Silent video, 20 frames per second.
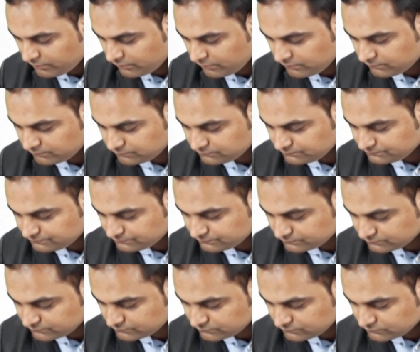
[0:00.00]

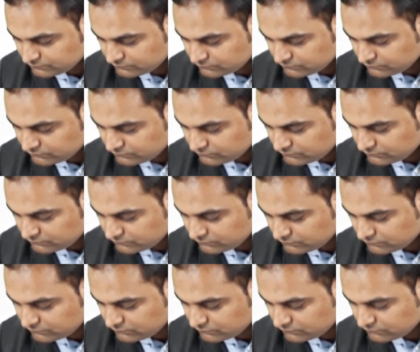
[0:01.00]

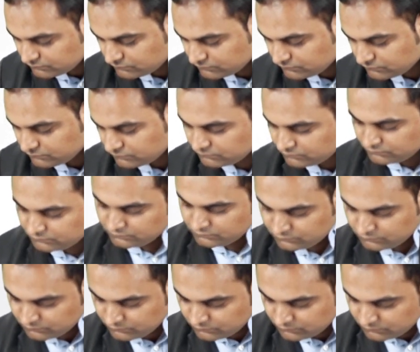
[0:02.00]

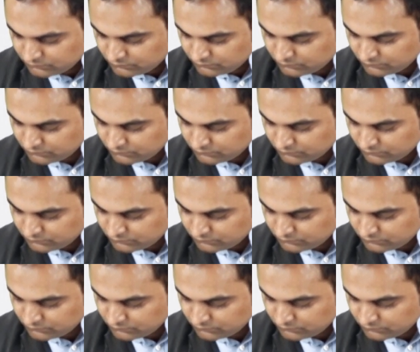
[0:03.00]
(no one is talking)